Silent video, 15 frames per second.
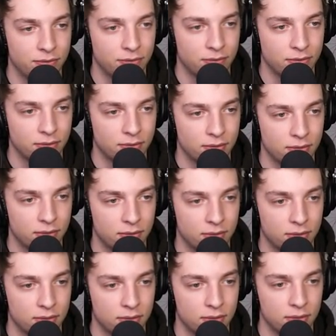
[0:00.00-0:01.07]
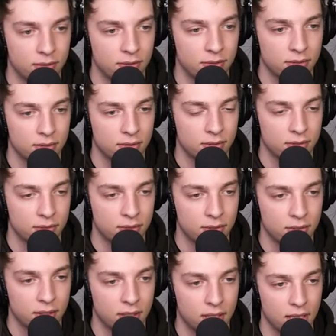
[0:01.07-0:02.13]

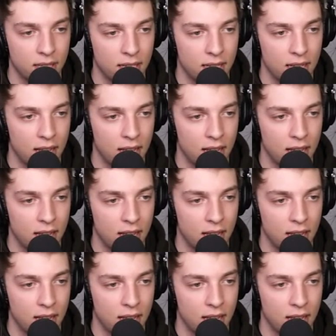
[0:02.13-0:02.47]
(silence)